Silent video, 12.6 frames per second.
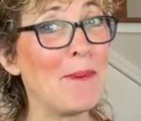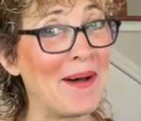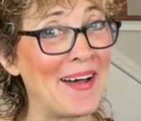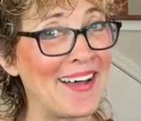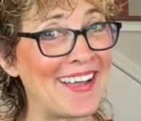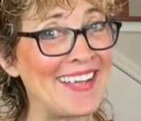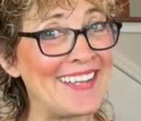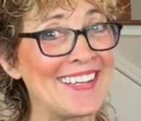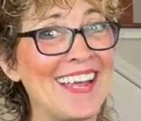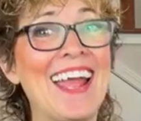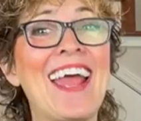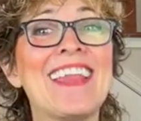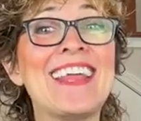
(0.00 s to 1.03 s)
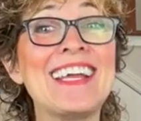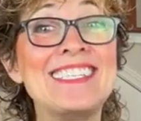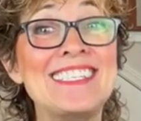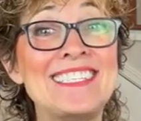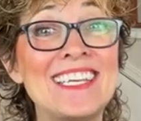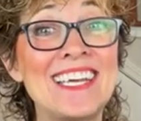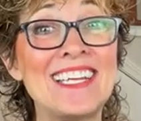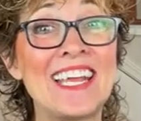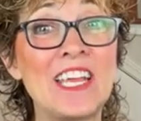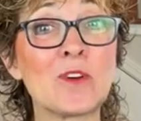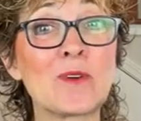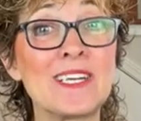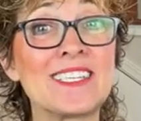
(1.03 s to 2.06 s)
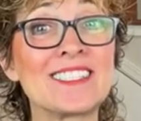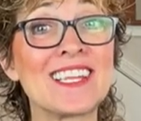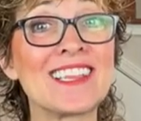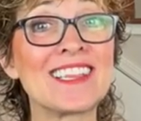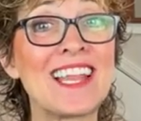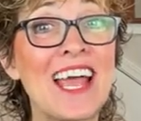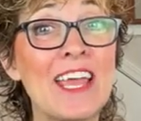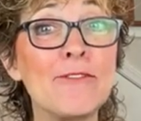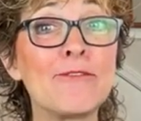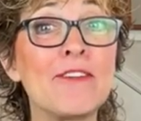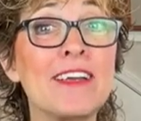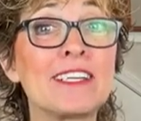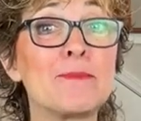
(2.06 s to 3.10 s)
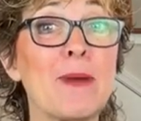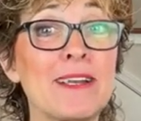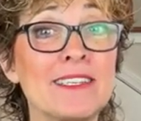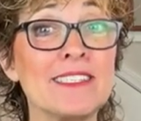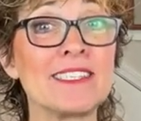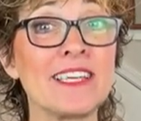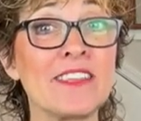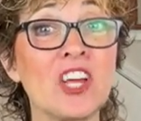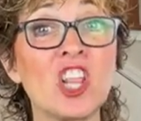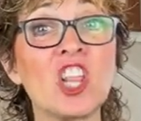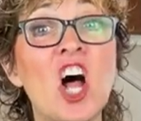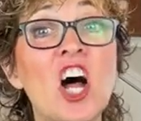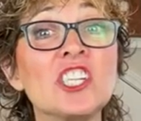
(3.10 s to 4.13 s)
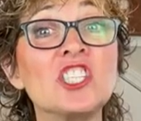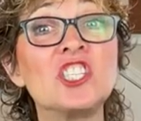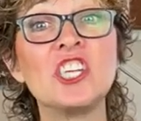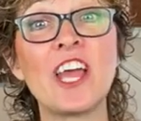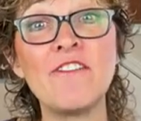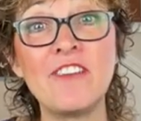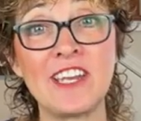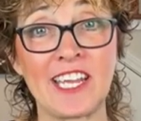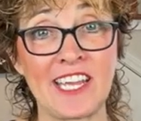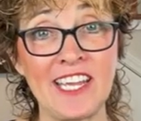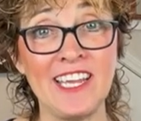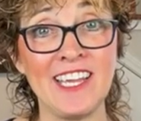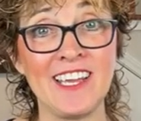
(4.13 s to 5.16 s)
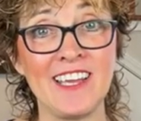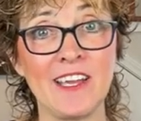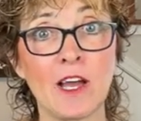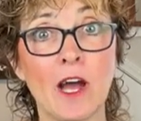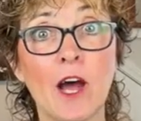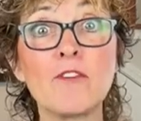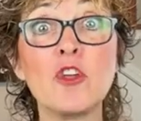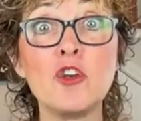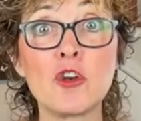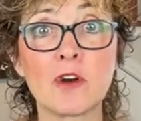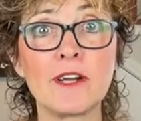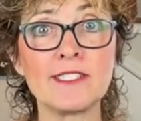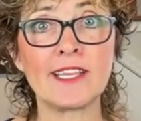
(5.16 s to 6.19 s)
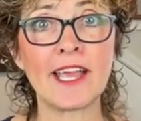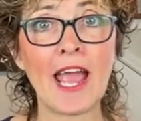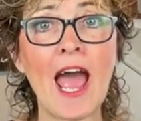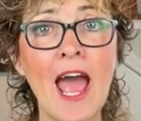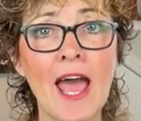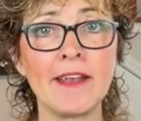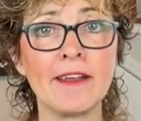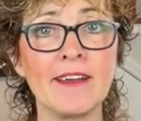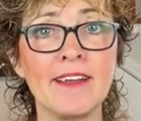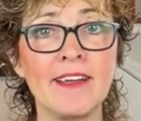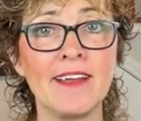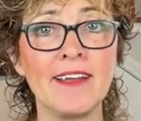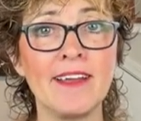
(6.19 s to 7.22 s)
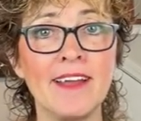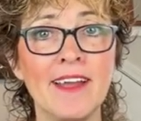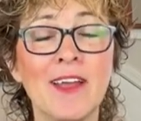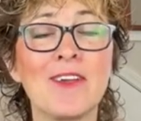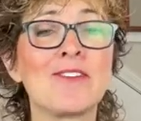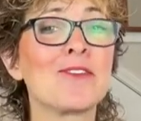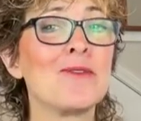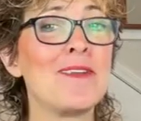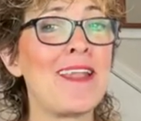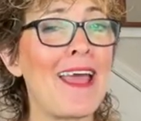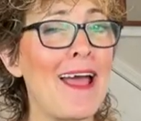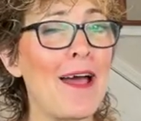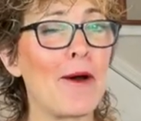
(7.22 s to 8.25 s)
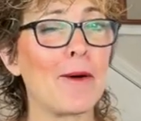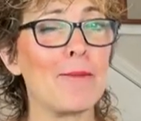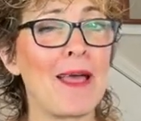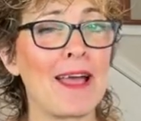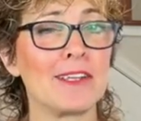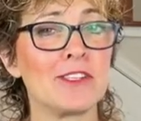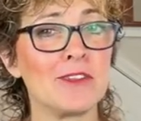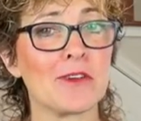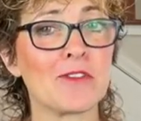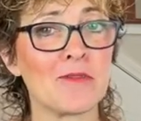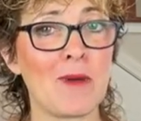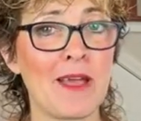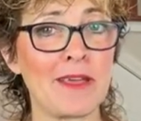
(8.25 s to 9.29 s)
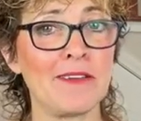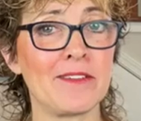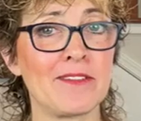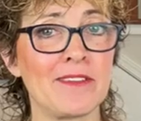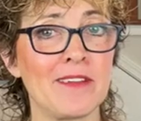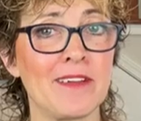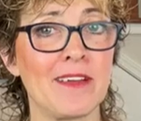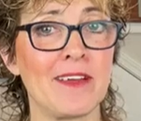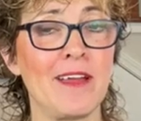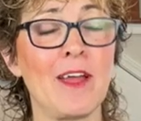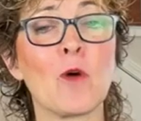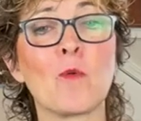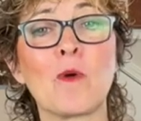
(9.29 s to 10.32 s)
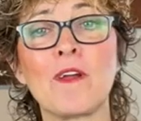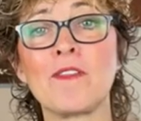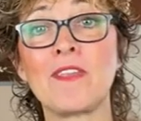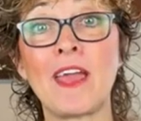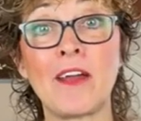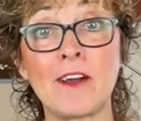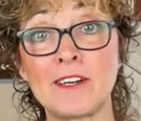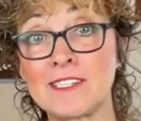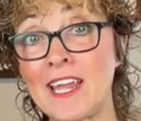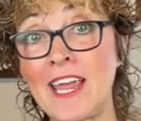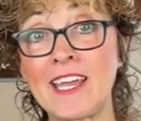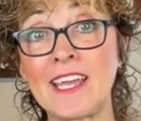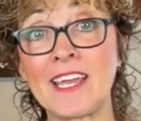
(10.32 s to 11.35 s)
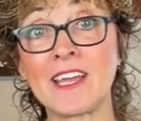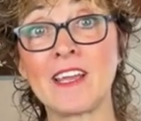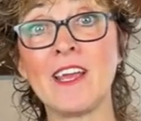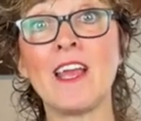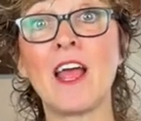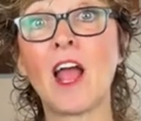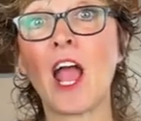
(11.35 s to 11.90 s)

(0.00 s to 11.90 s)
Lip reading: but they did increase the life expectancy, the longevity of the neurons they had. So now imagine those mice where they're taking